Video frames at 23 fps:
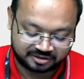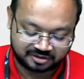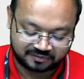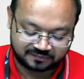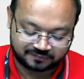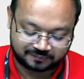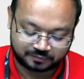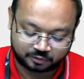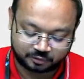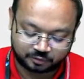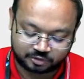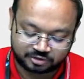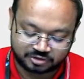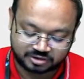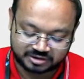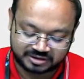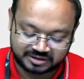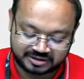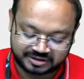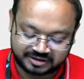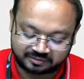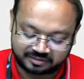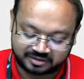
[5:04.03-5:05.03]
of
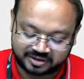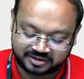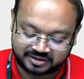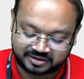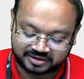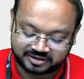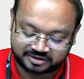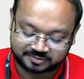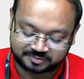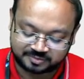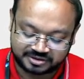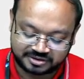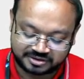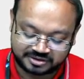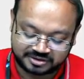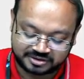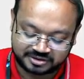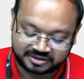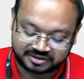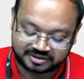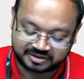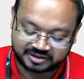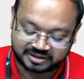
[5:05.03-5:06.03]
closely related
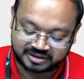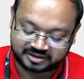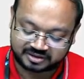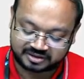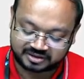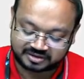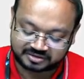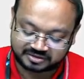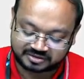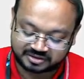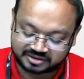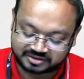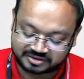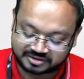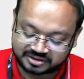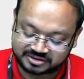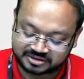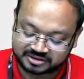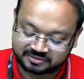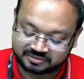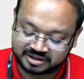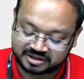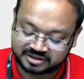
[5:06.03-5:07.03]
species at a
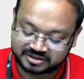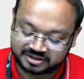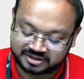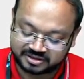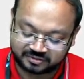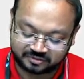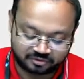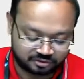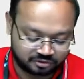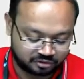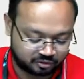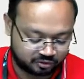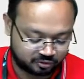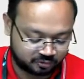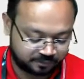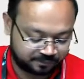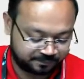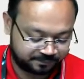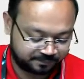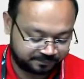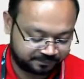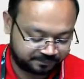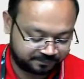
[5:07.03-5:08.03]
successive altitude? No.
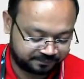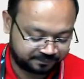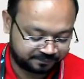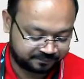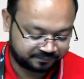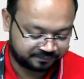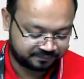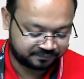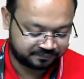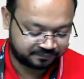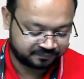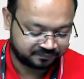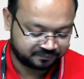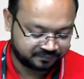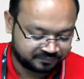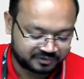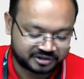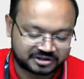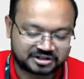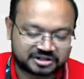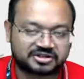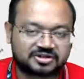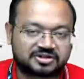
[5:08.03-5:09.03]

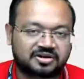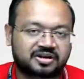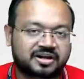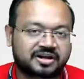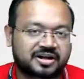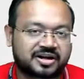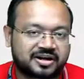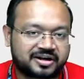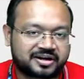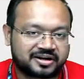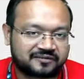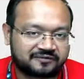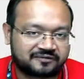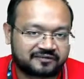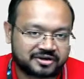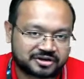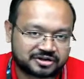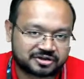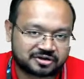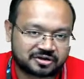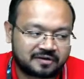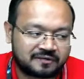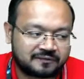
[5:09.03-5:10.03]
This is not a correct
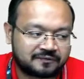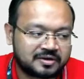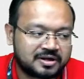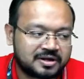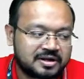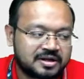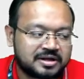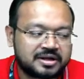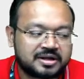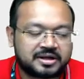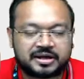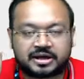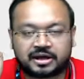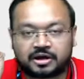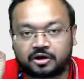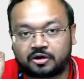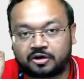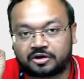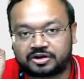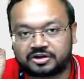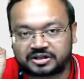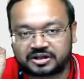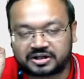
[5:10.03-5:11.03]
definition of
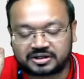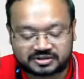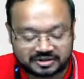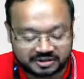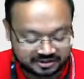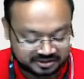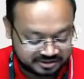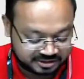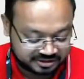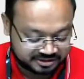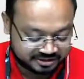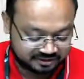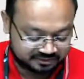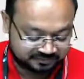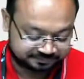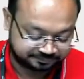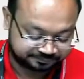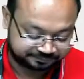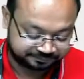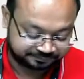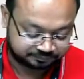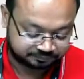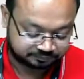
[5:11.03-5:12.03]
ecological succession.
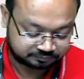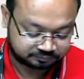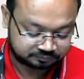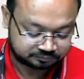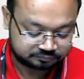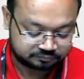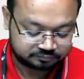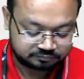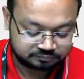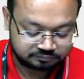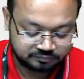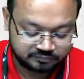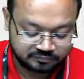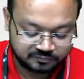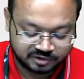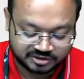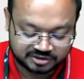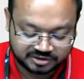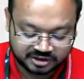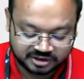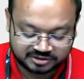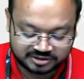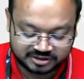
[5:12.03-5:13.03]
The
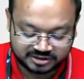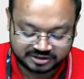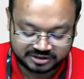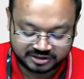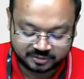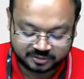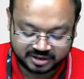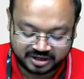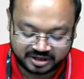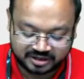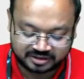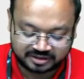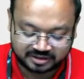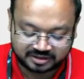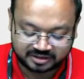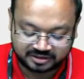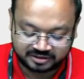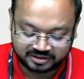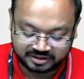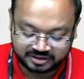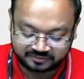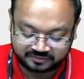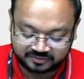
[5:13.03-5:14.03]
successive and
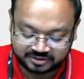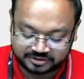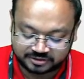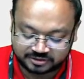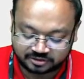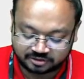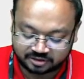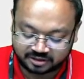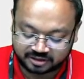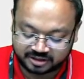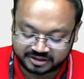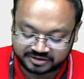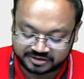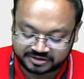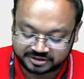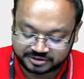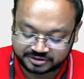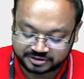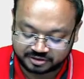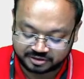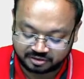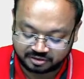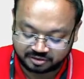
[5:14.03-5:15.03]
continuous
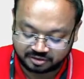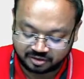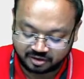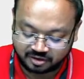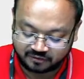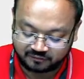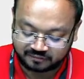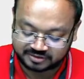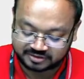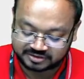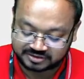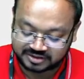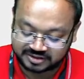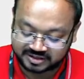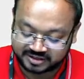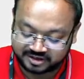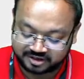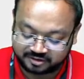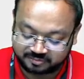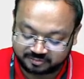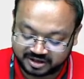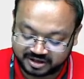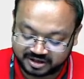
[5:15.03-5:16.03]
colonization of a
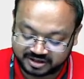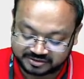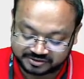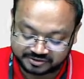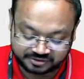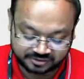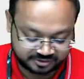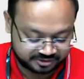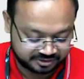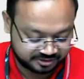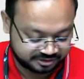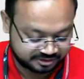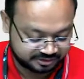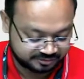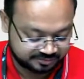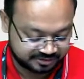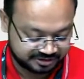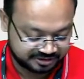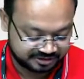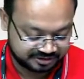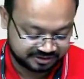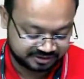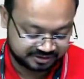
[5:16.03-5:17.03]
site by a certain
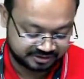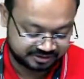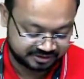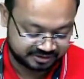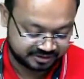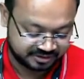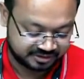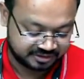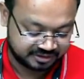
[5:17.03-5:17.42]
species